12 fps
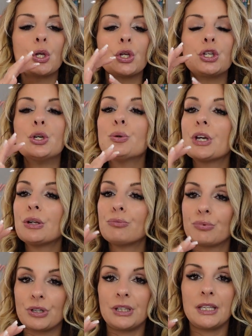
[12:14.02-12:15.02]
you can
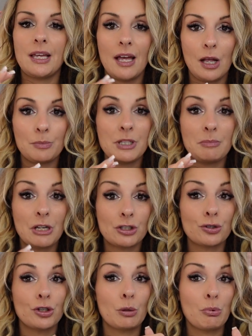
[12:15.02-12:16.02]
really help to make
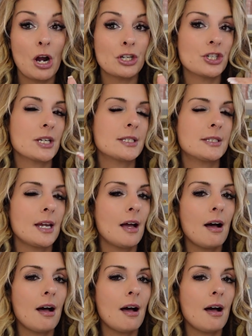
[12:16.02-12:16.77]
sure your projects stay